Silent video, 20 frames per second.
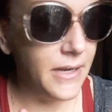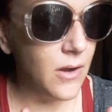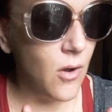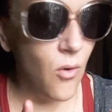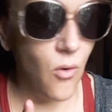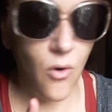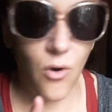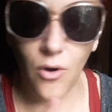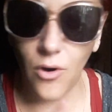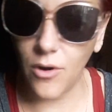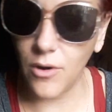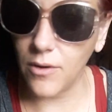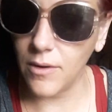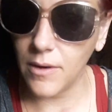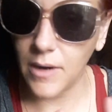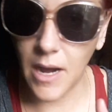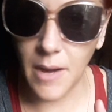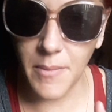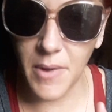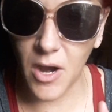Or
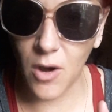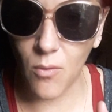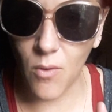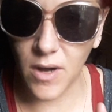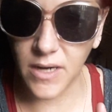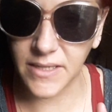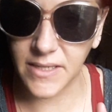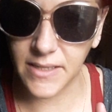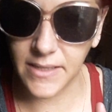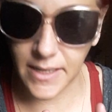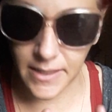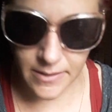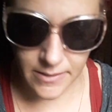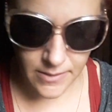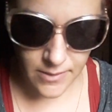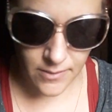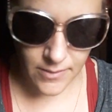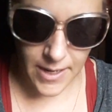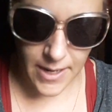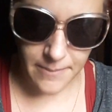a marijuana stick,
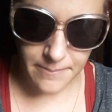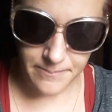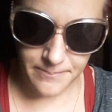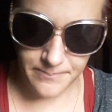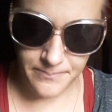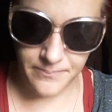okay?